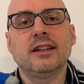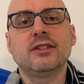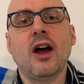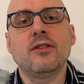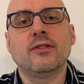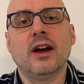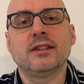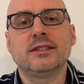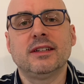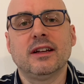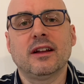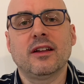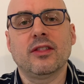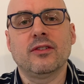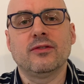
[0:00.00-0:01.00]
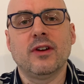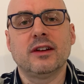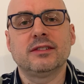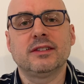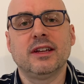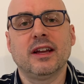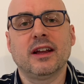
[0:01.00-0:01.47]
not rustic. The
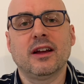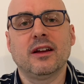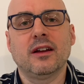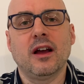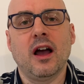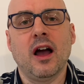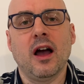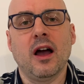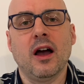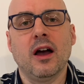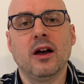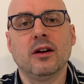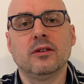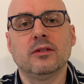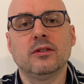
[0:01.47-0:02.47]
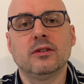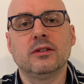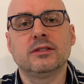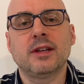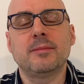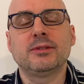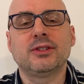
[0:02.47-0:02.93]
rustic
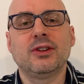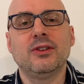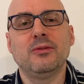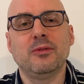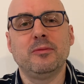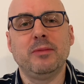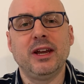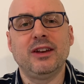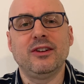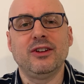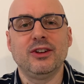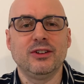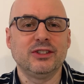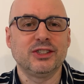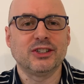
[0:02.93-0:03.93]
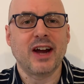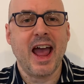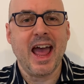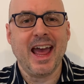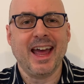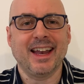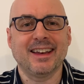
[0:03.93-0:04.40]
substitute would be to use your
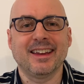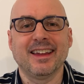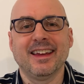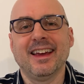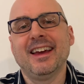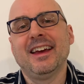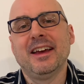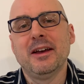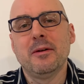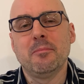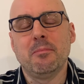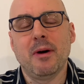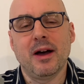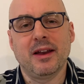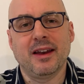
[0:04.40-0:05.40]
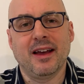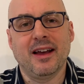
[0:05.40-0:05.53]
hand. But